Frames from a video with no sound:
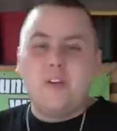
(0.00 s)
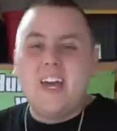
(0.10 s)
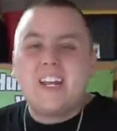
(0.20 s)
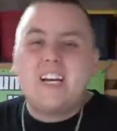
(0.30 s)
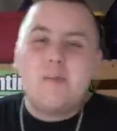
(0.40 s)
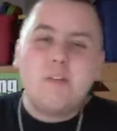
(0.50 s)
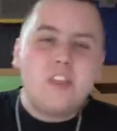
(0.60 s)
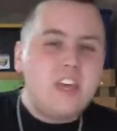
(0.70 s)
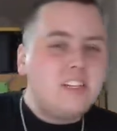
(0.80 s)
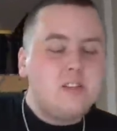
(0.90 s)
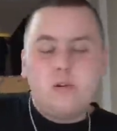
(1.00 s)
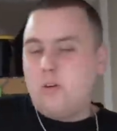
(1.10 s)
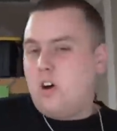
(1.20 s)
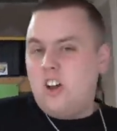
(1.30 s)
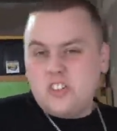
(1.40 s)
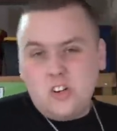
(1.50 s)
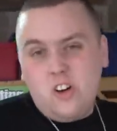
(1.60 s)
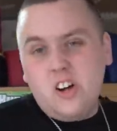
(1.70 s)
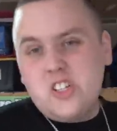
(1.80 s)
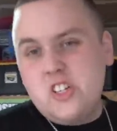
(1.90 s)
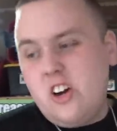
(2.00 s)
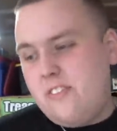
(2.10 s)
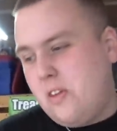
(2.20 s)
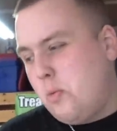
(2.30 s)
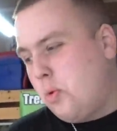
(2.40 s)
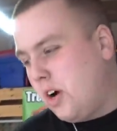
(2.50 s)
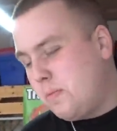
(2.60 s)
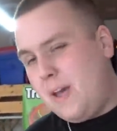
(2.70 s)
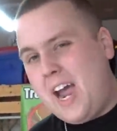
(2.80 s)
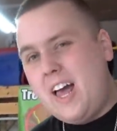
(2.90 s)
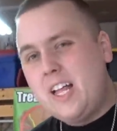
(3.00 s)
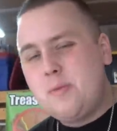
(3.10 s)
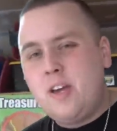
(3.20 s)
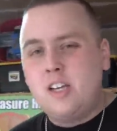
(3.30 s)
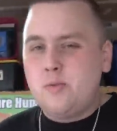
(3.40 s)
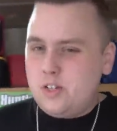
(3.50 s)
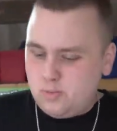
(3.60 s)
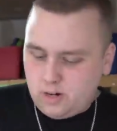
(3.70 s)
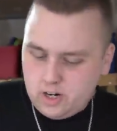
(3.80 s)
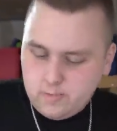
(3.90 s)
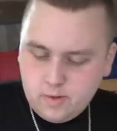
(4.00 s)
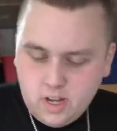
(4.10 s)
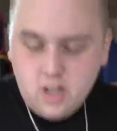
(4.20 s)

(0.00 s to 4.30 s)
we got a couple things that were also auctioned off that weren't pallets because we just wanted them.